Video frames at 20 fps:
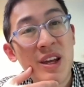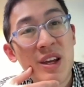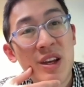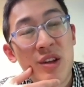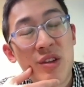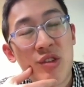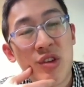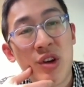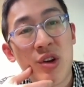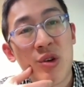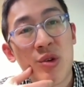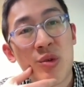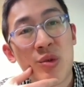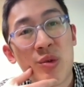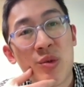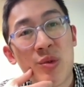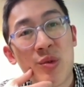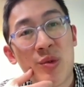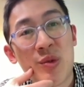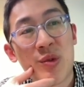
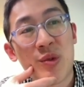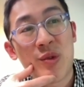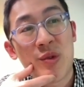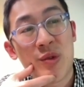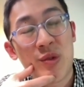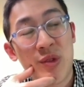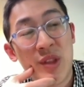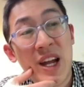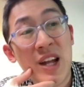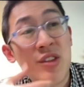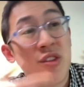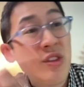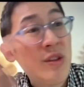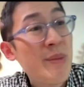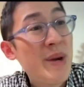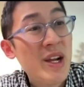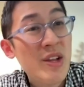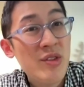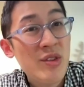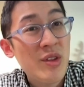So that's the
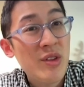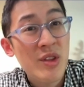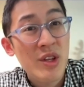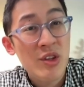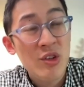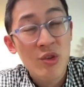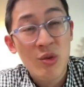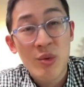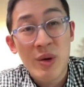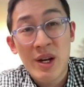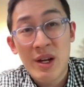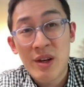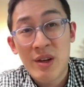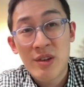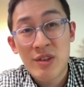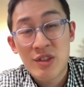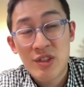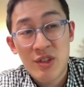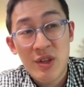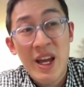mindset that you
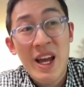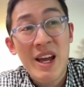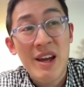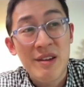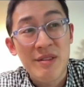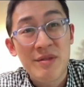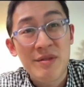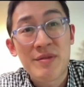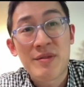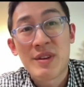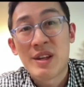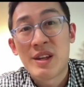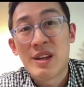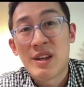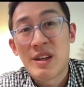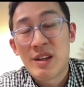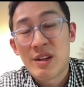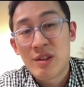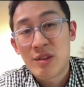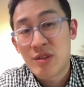want to have.
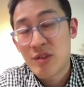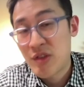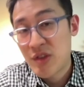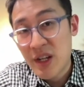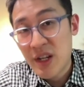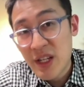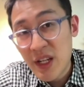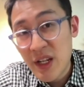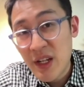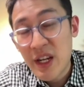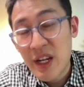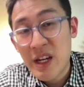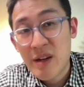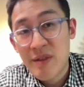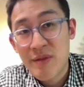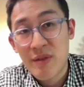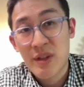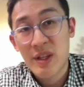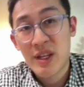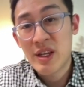Study it
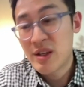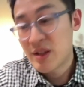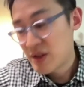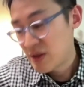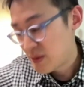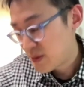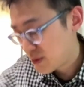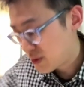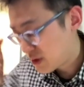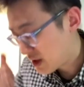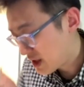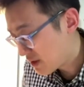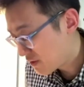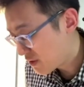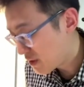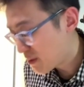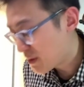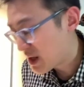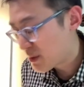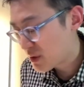carefully, play
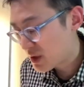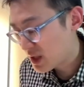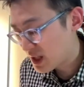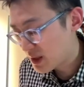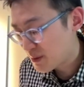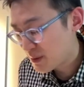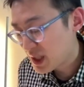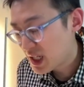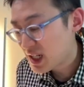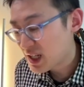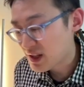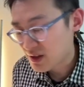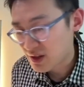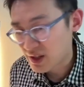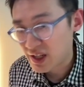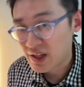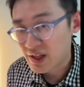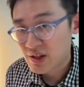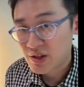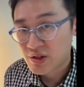from memory
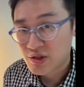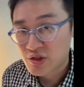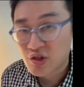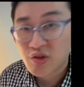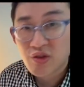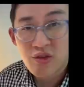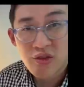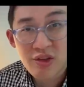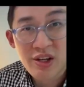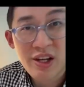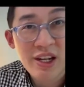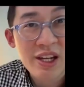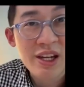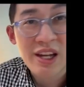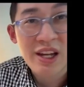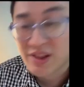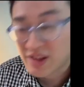immediately. Just study it and